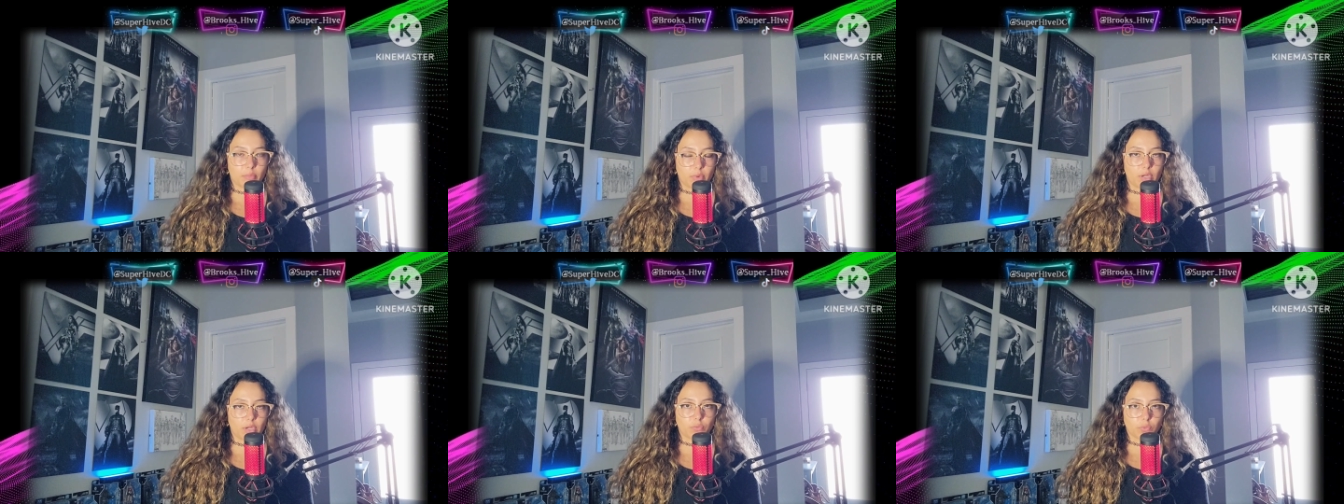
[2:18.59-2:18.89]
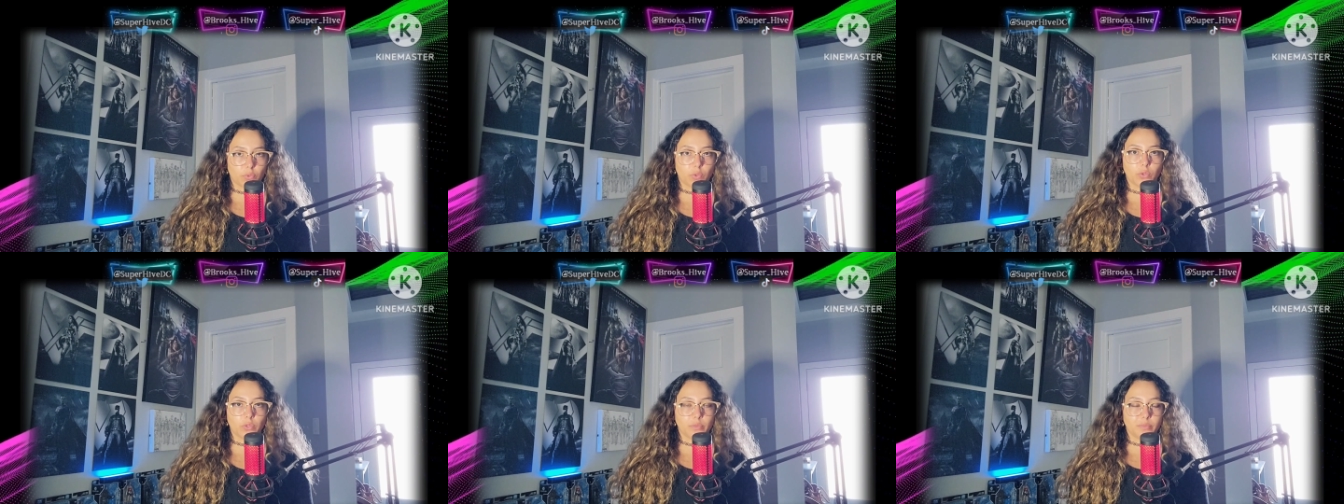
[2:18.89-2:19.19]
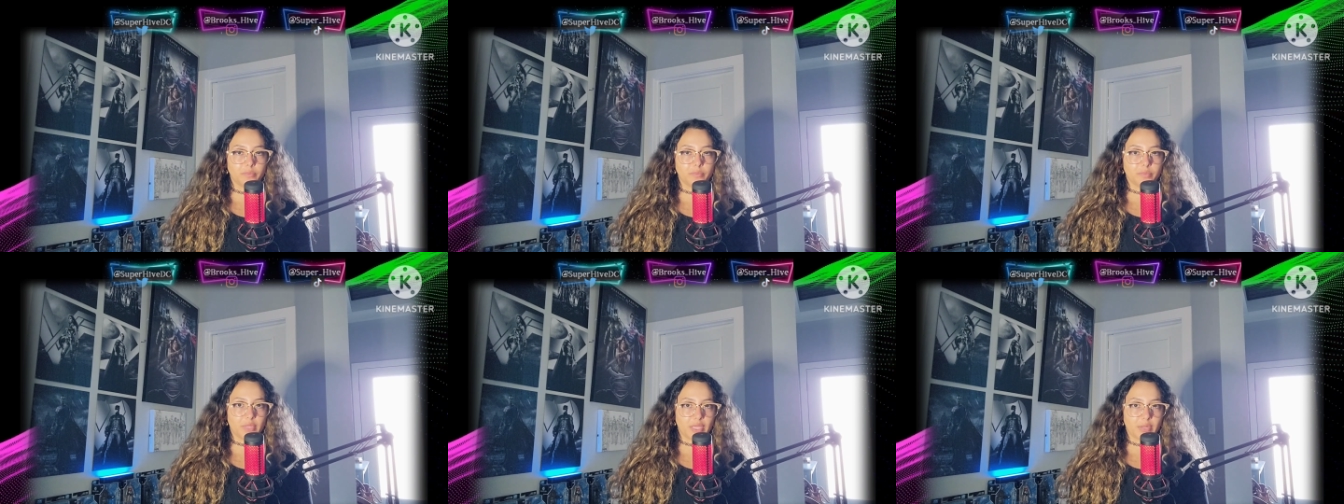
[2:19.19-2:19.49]
a role
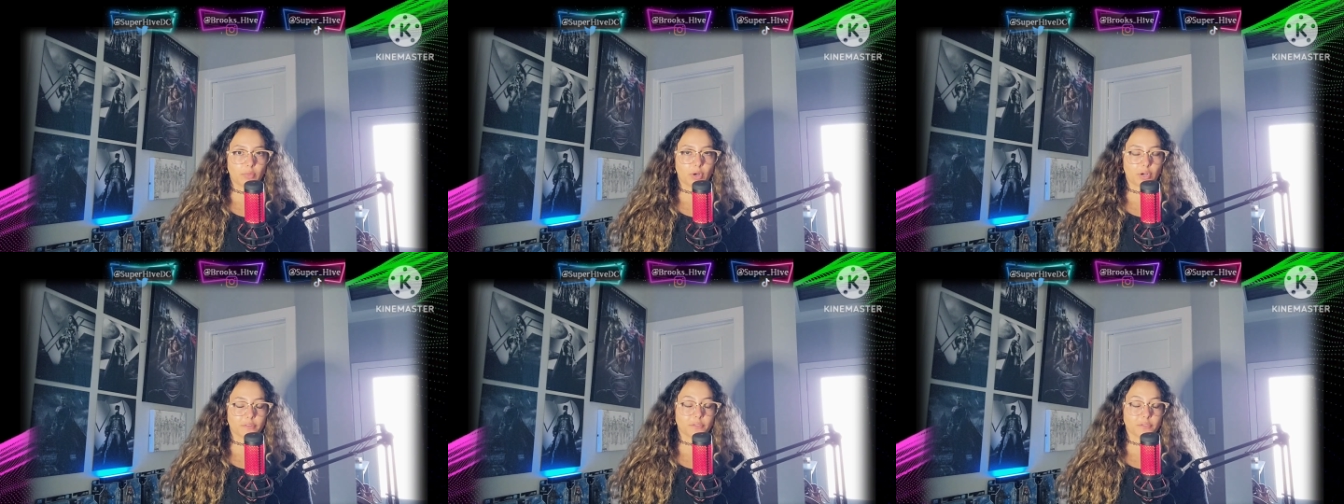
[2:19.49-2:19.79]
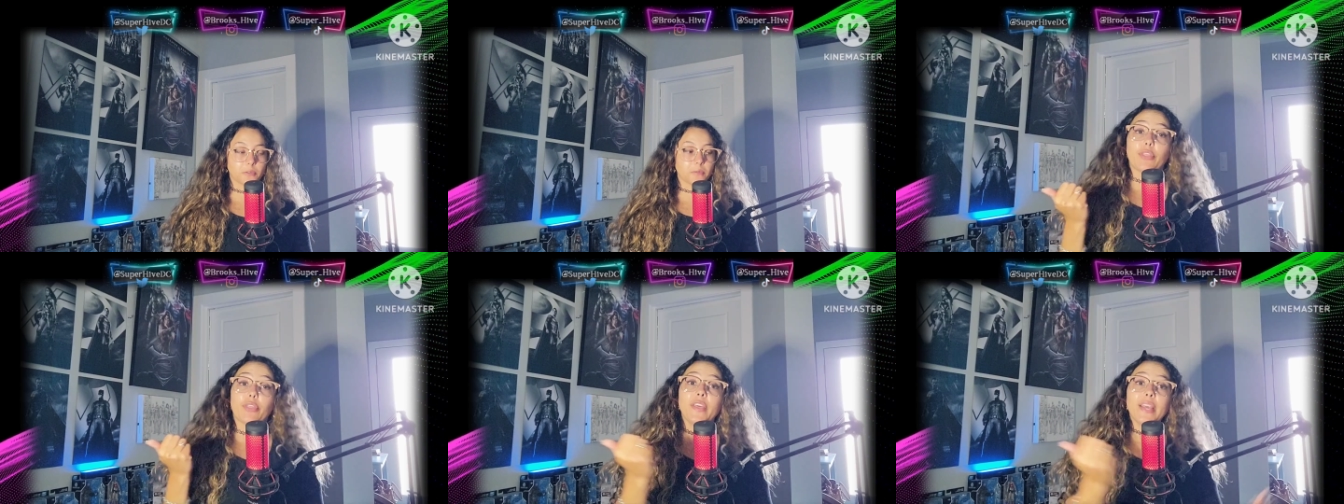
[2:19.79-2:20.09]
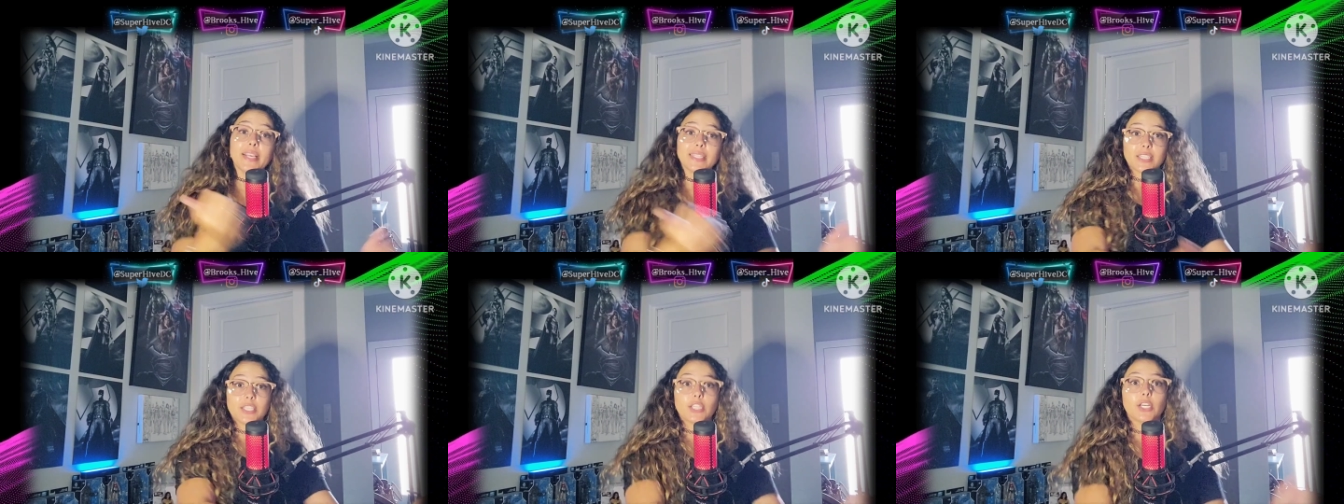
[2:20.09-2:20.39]
in Marvel.
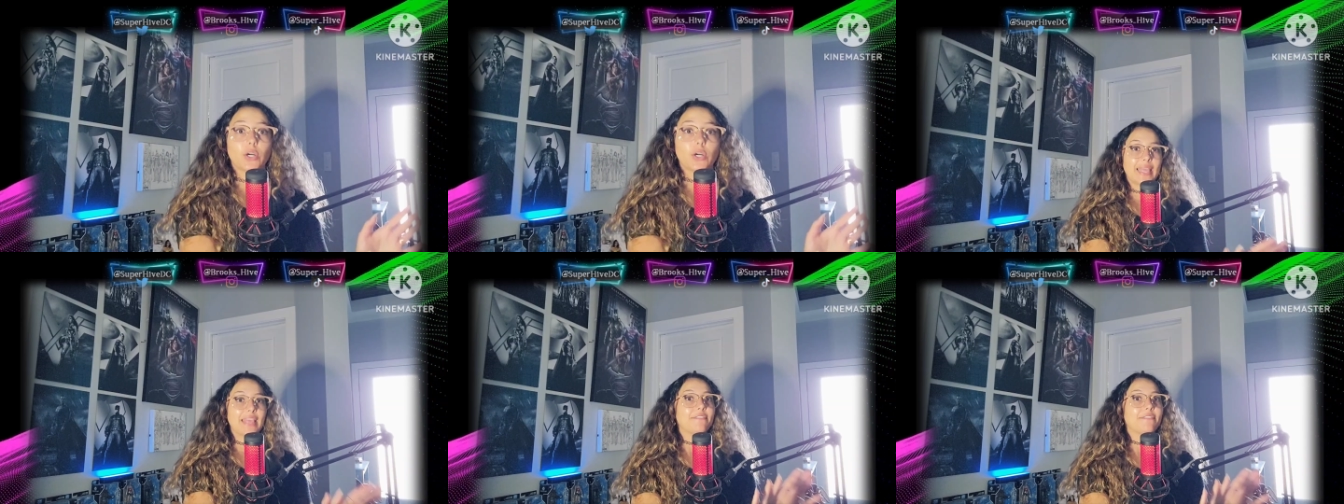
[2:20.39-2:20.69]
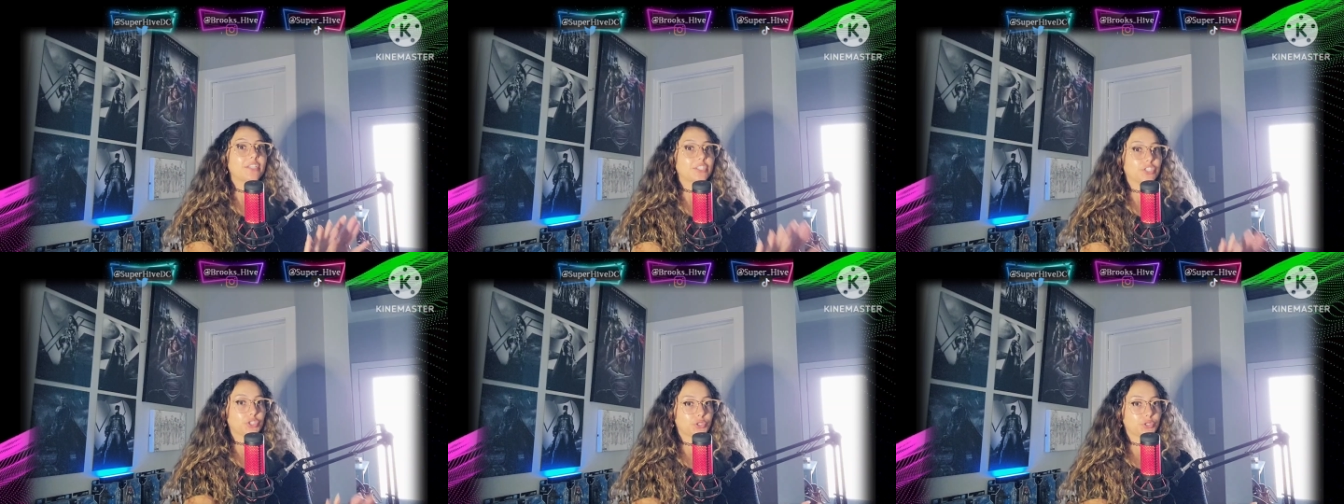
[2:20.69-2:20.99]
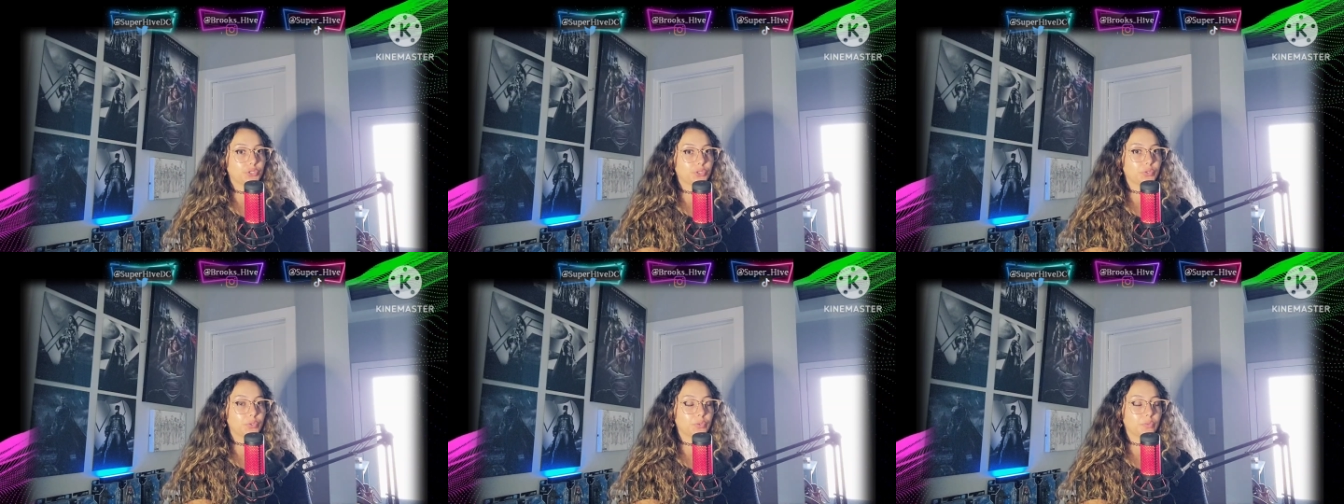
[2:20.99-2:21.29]
This though, if it's
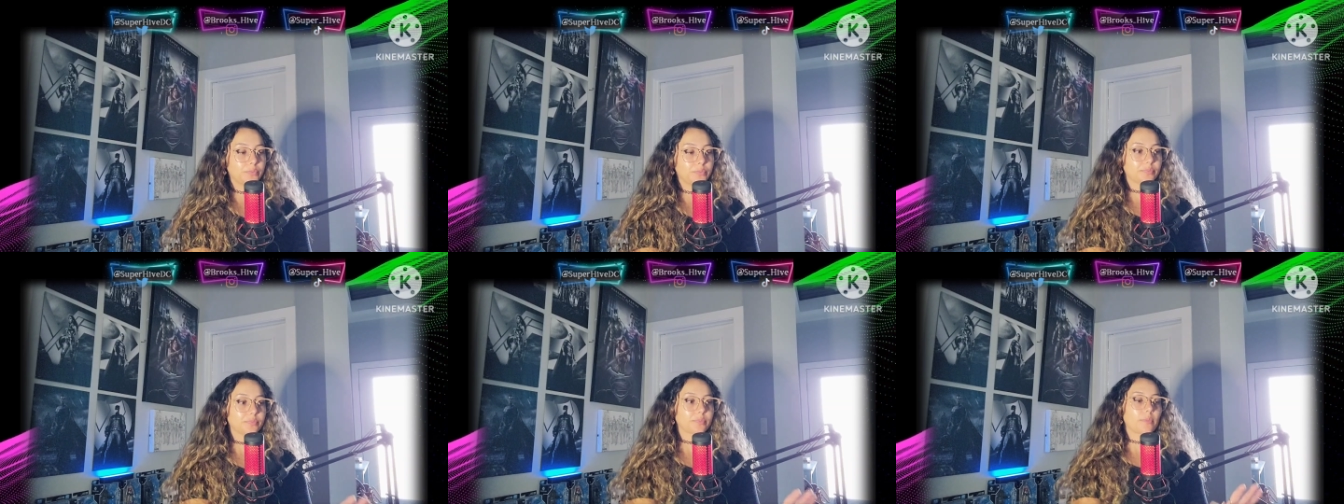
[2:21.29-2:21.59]
true,